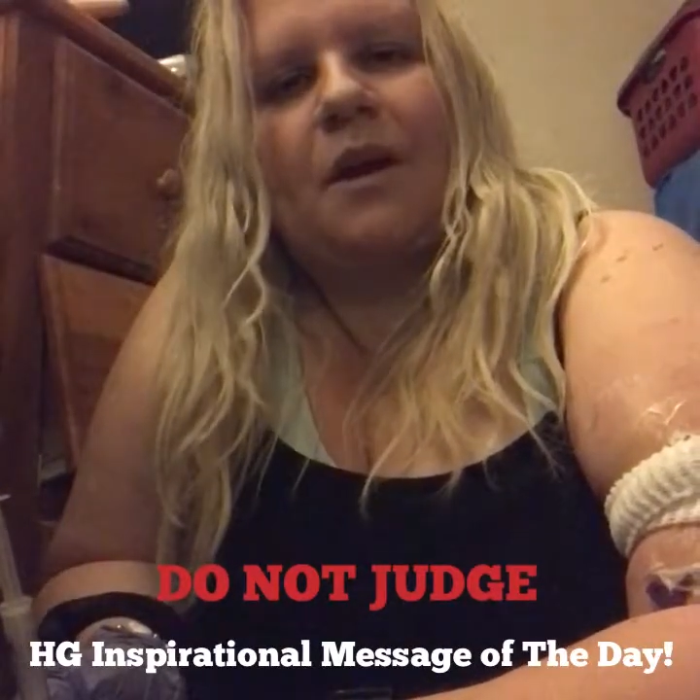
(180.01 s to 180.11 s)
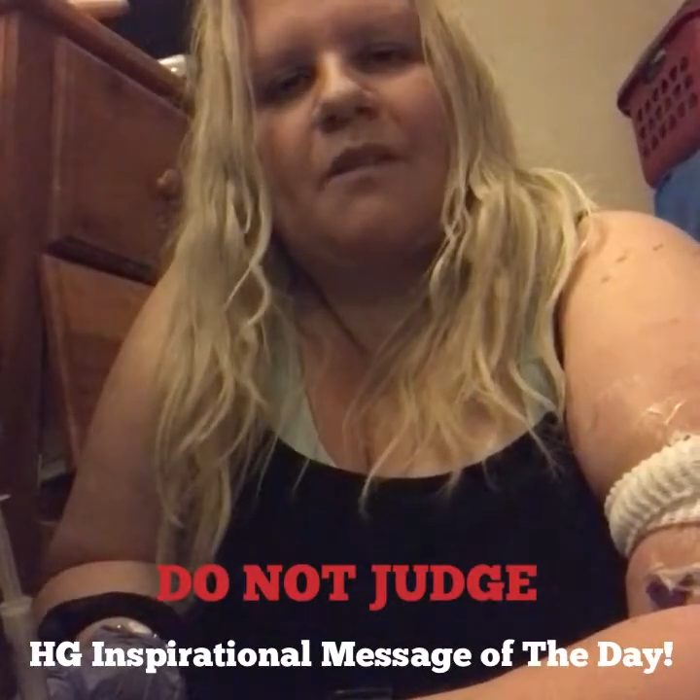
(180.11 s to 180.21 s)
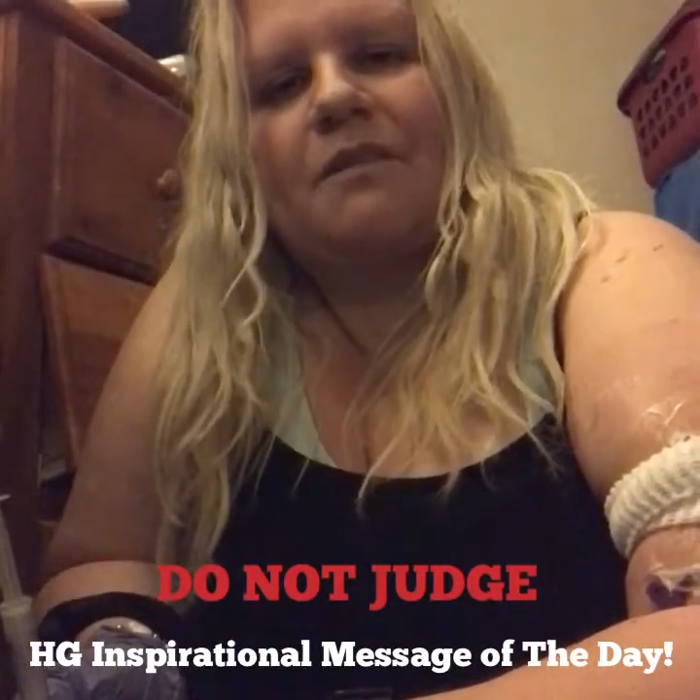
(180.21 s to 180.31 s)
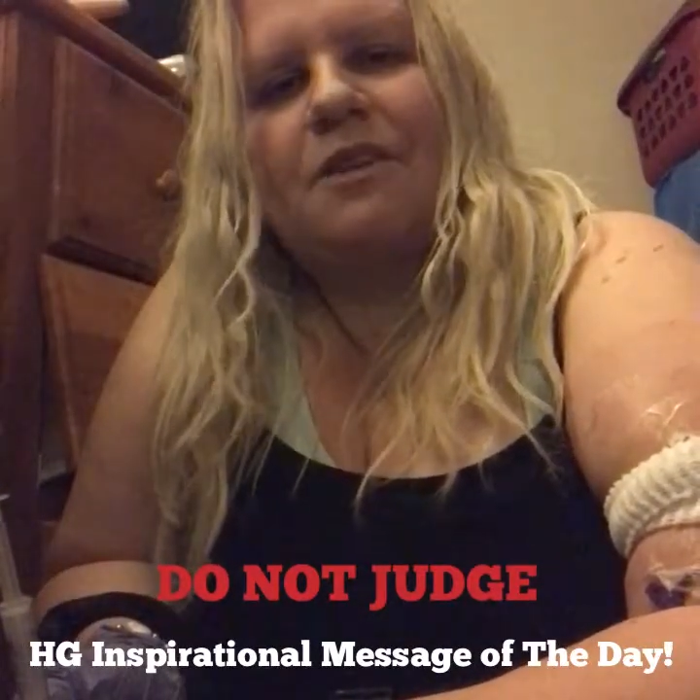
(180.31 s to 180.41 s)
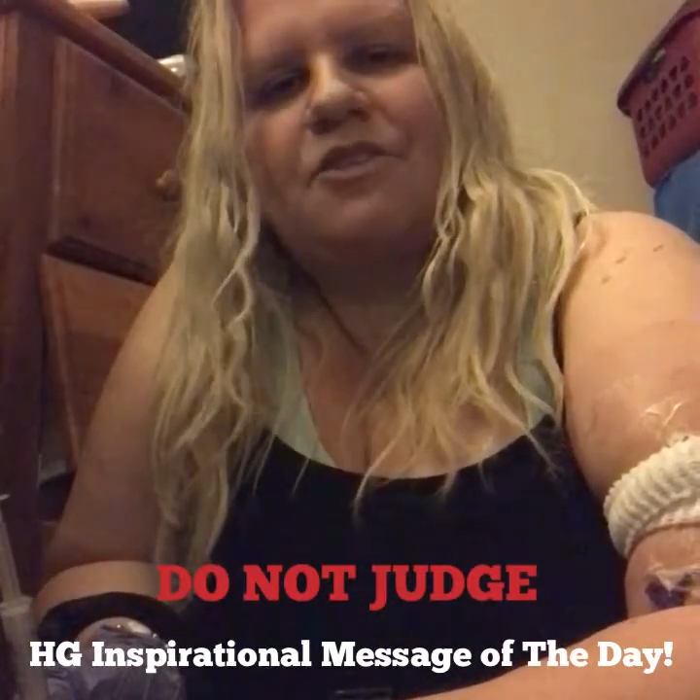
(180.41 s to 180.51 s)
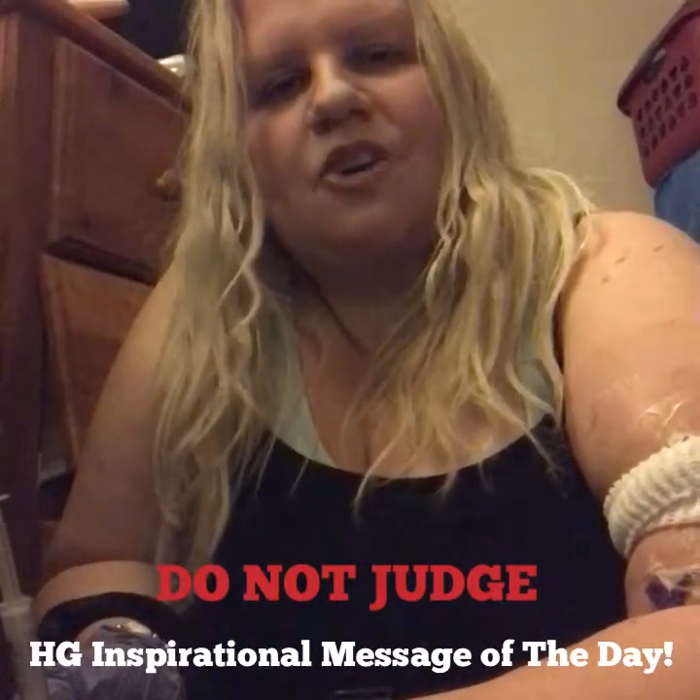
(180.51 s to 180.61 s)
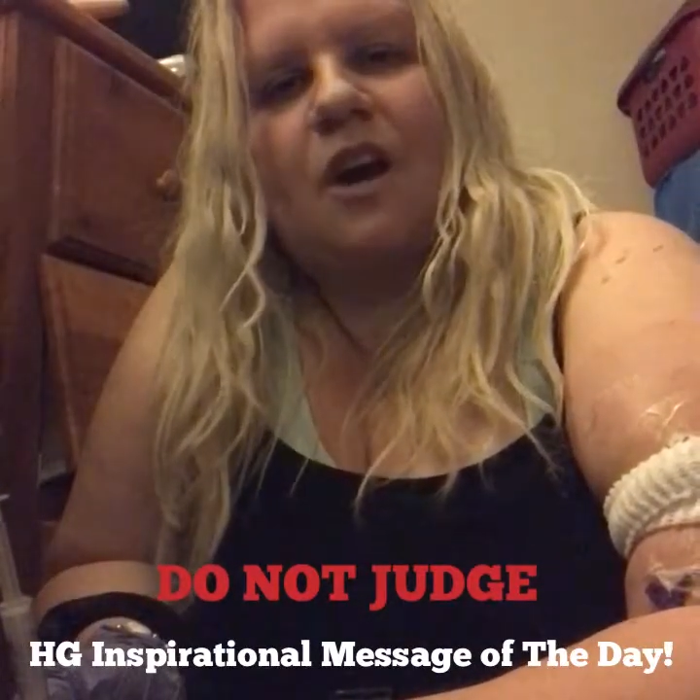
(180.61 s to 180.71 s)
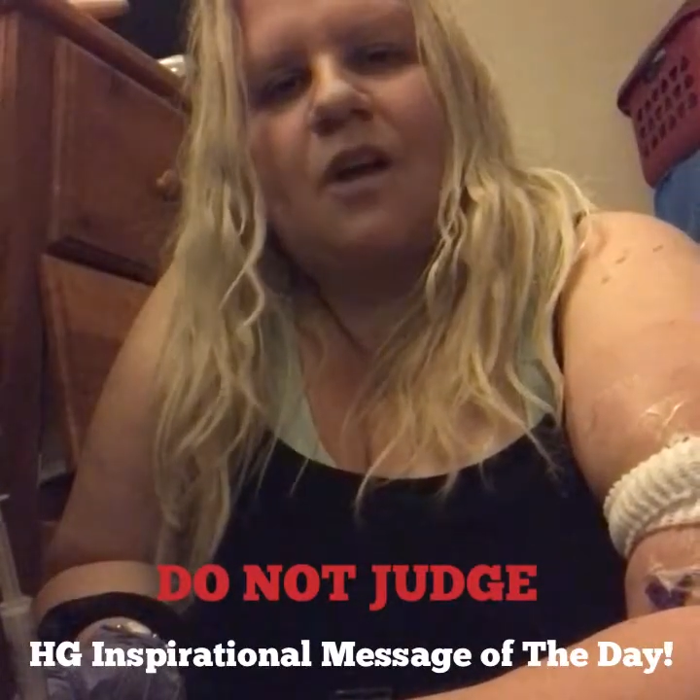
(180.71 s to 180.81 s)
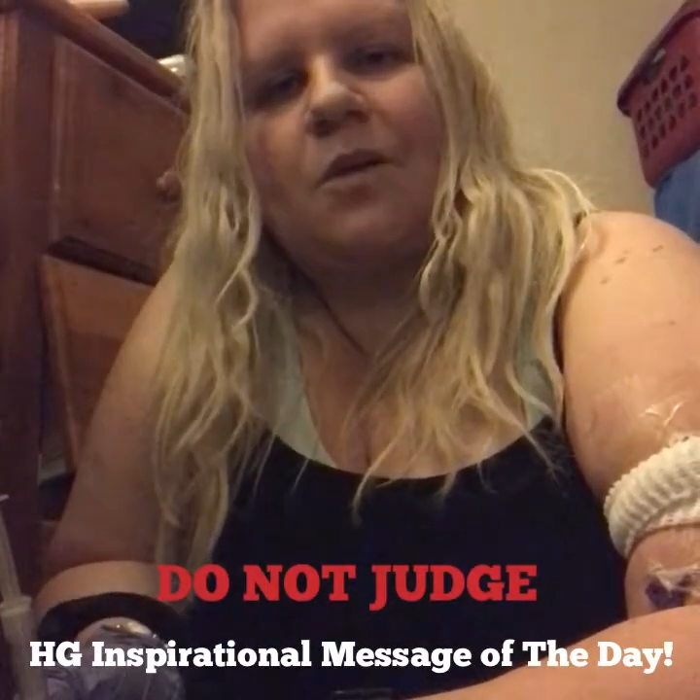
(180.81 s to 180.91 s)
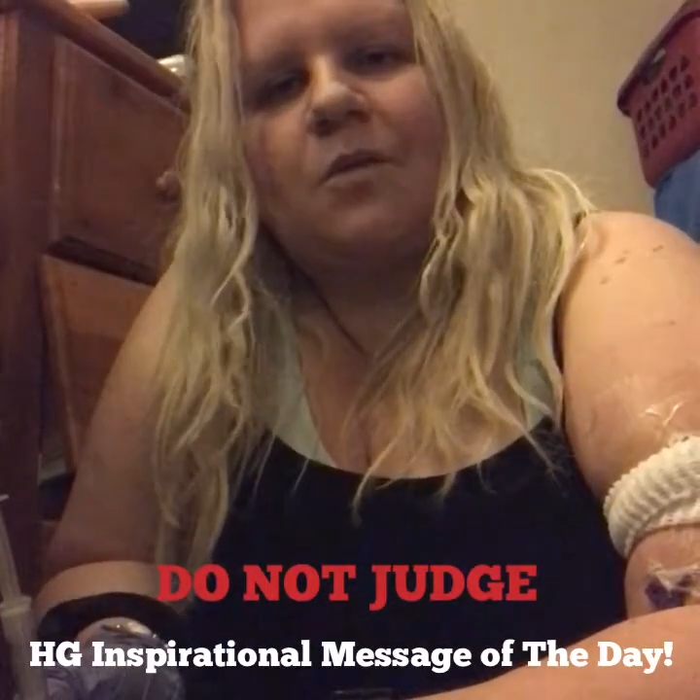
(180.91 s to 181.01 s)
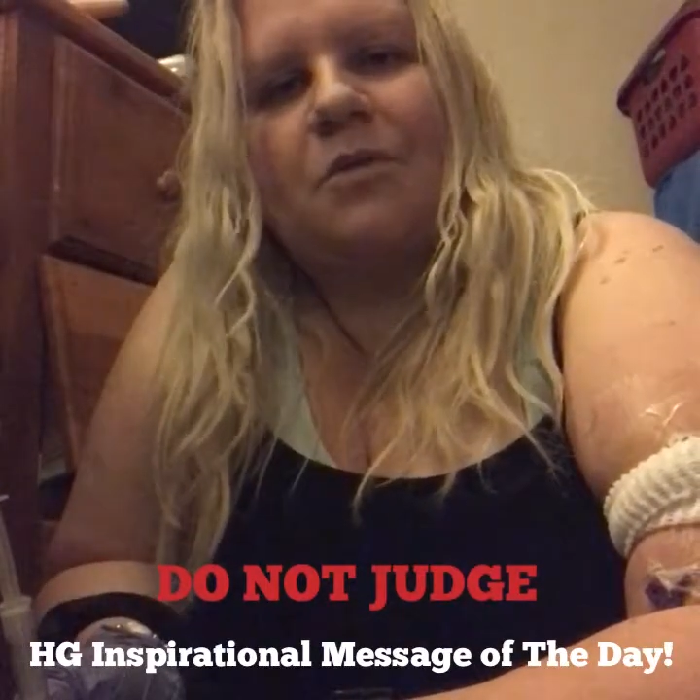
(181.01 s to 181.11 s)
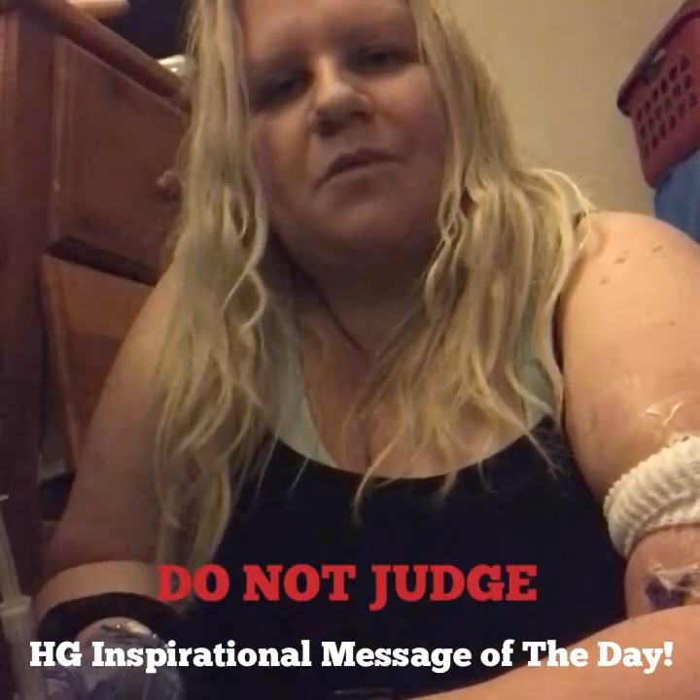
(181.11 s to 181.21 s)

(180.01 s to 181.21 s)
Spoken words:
having a child with